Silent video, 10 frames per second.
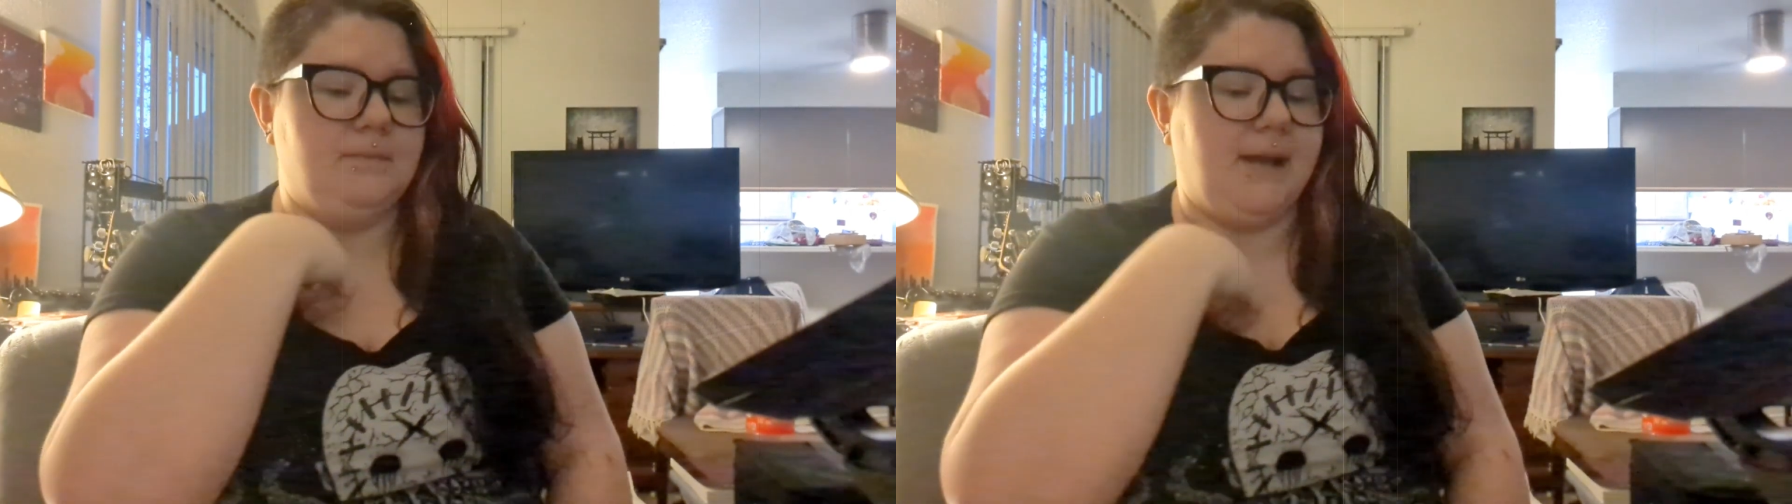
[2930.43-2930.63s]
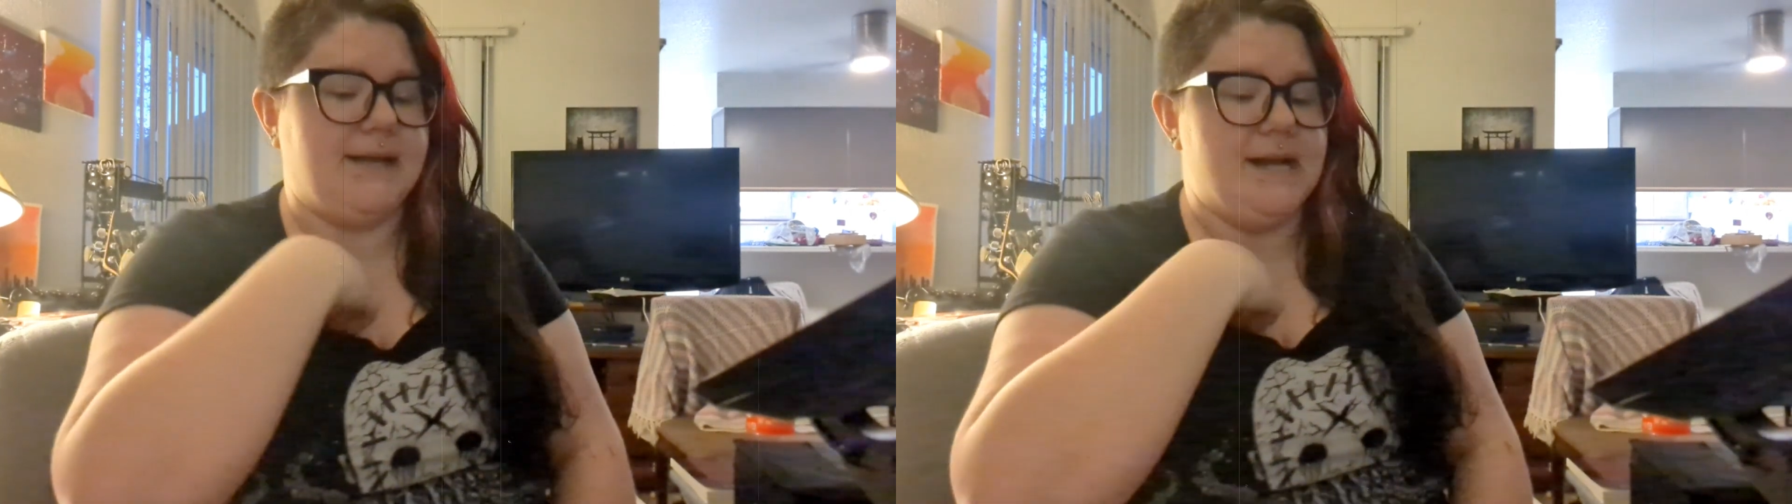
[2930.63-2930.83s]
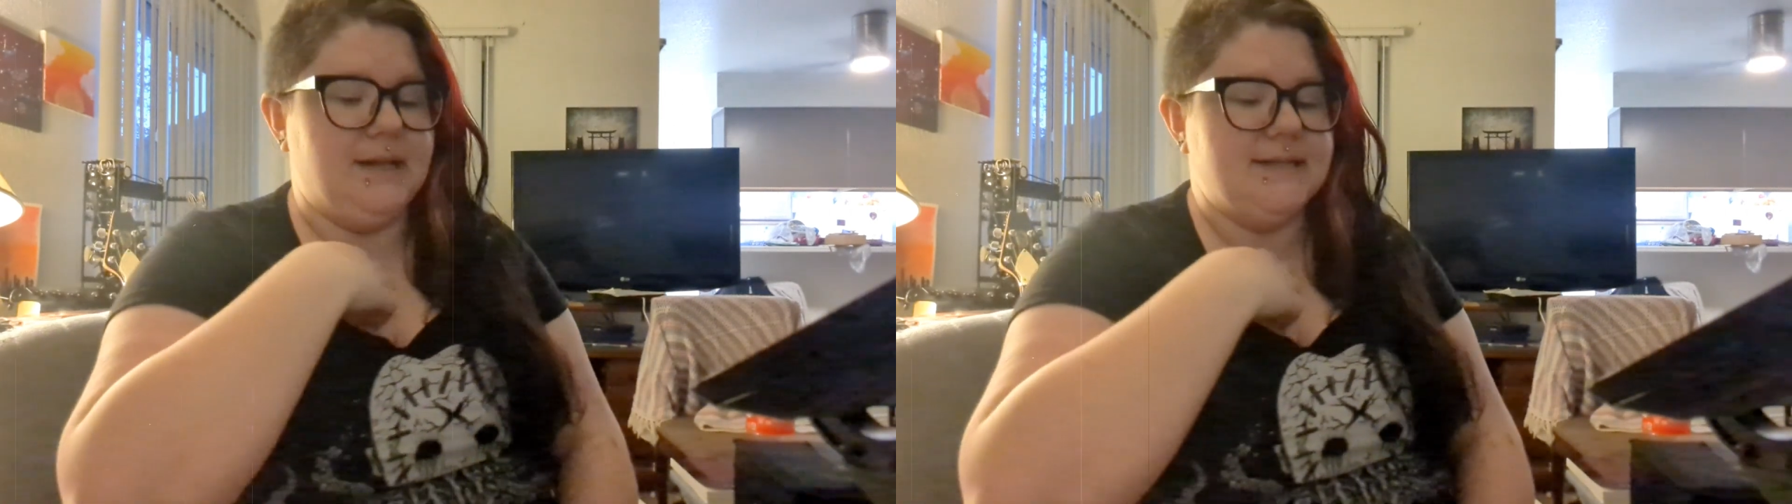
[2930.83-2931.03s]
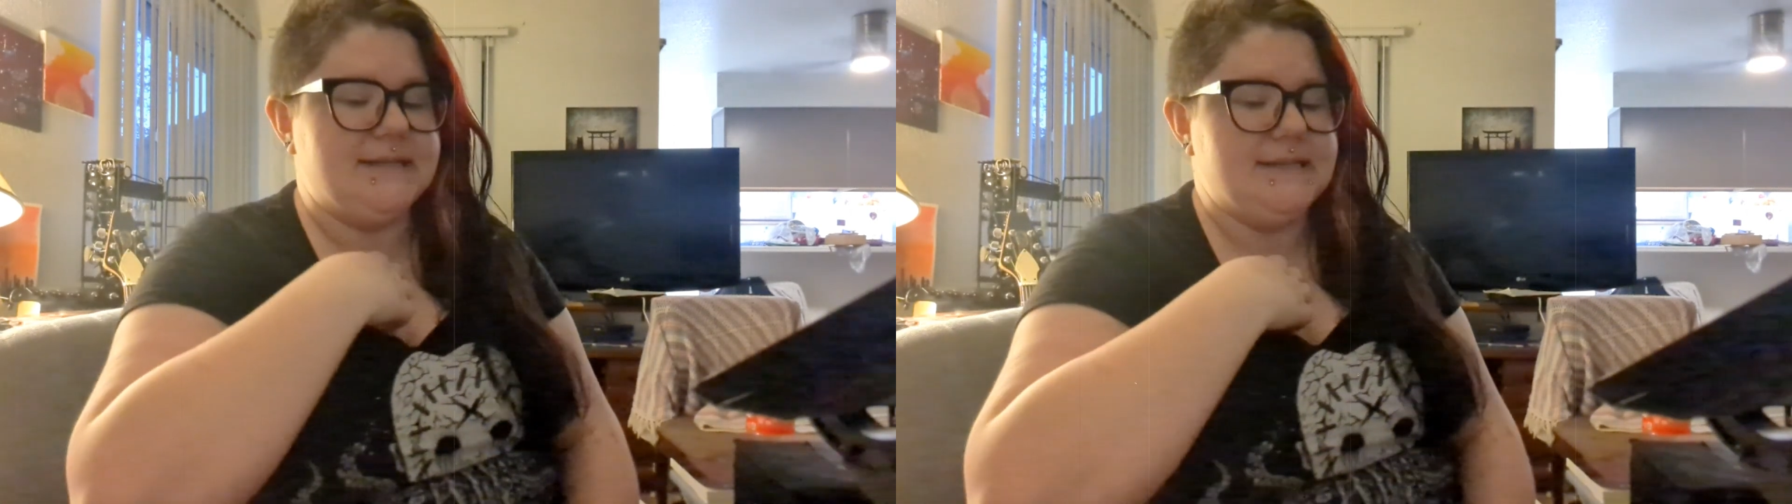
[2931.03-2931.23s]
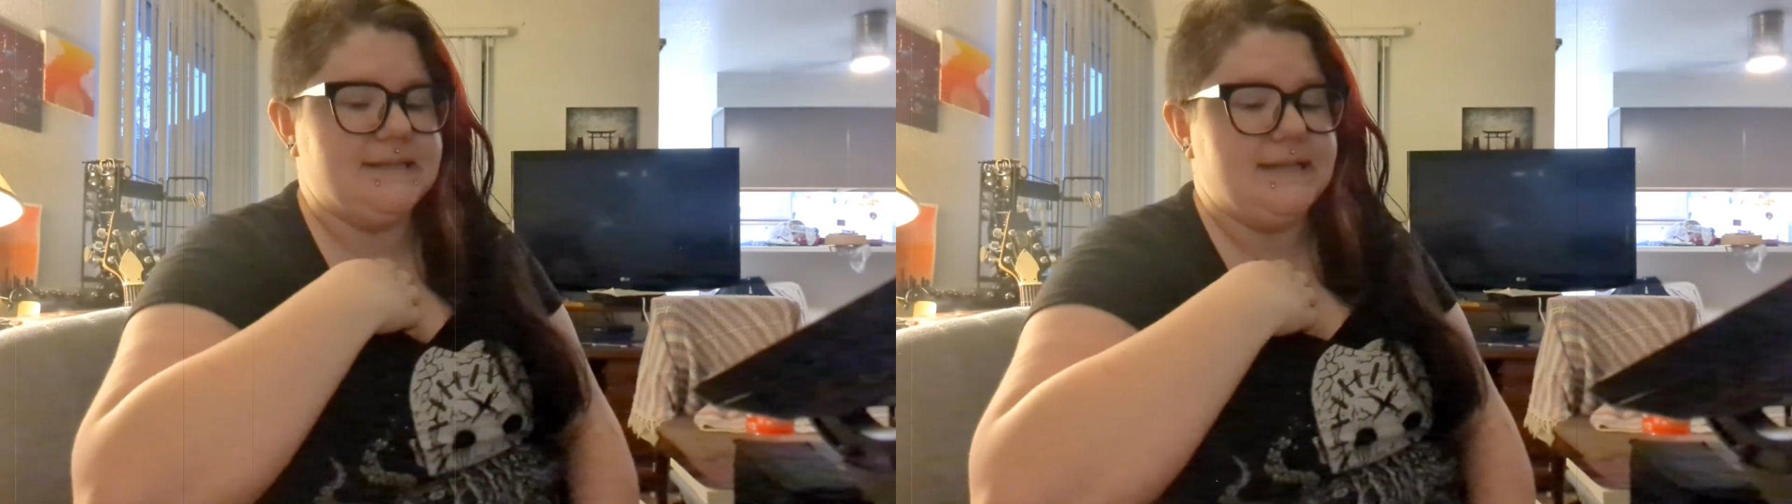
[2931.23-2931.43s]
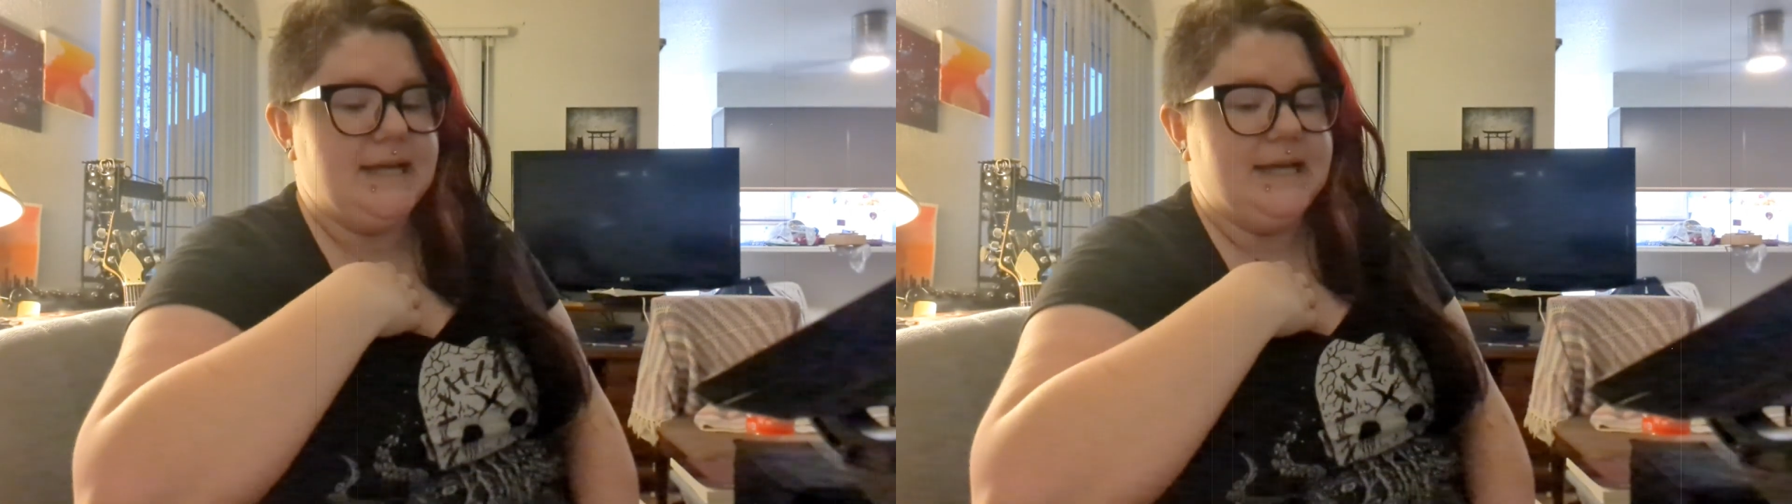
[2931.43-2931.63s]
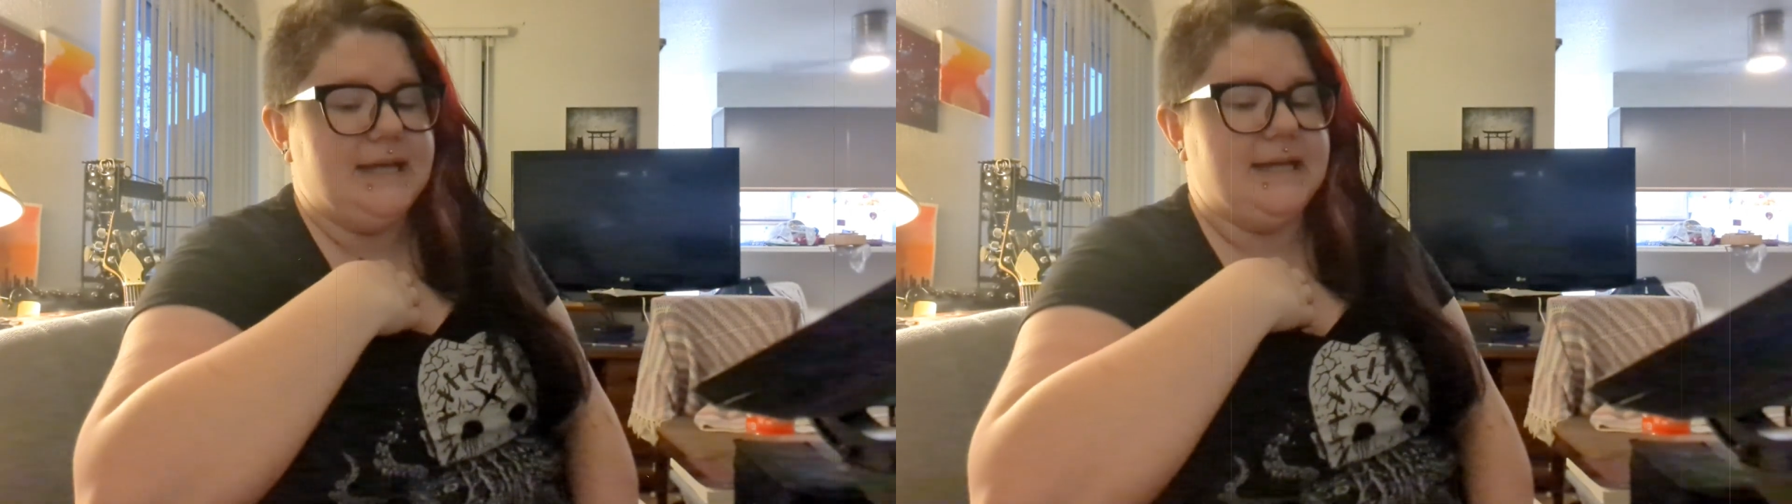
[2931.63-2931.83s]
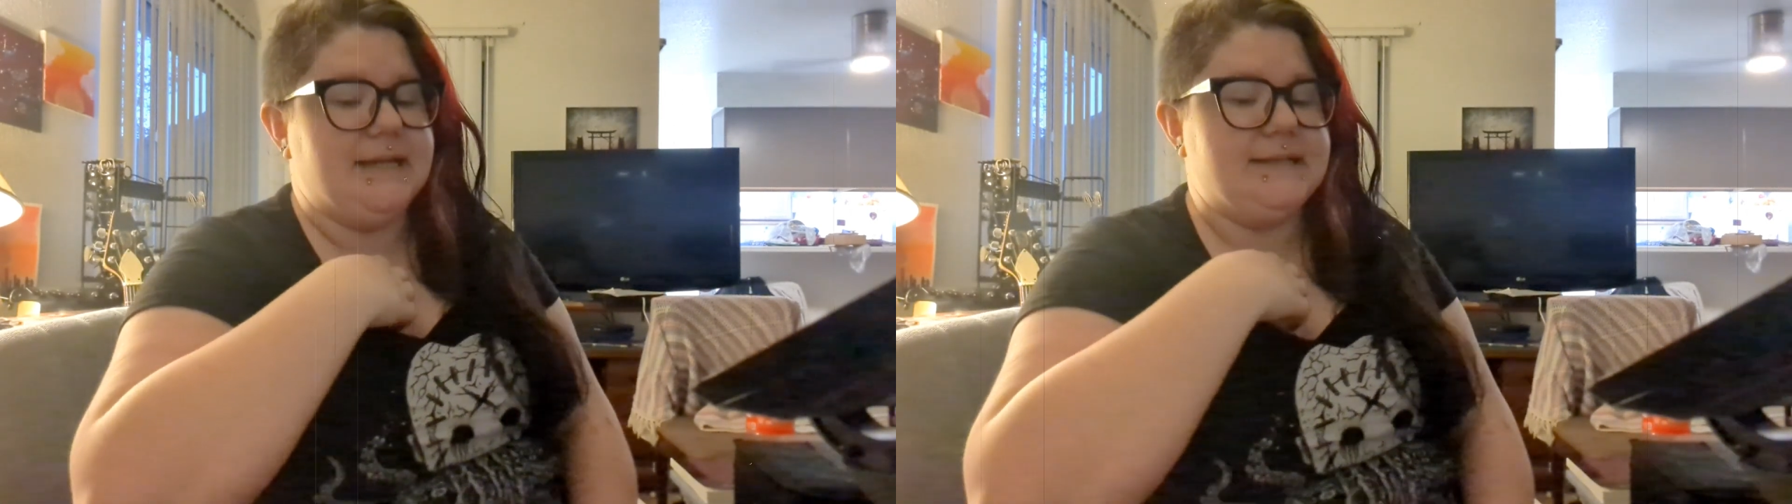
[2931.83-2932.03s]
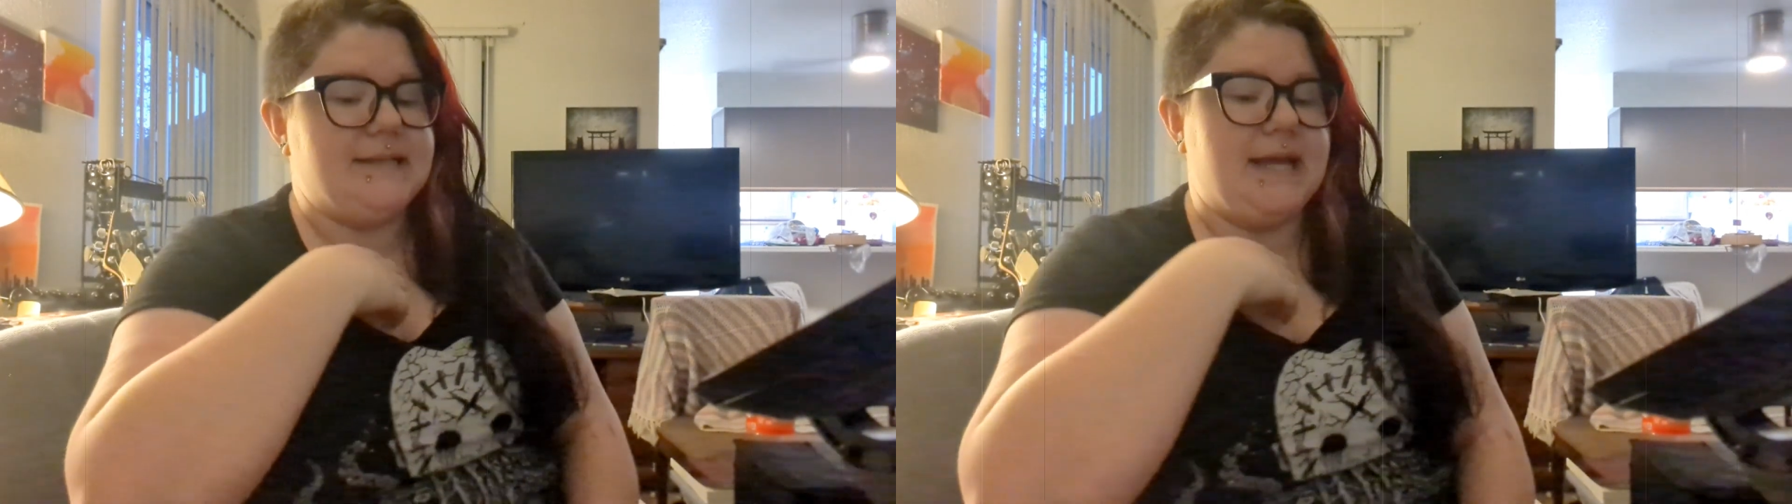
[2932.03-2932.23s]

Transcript: My analysis is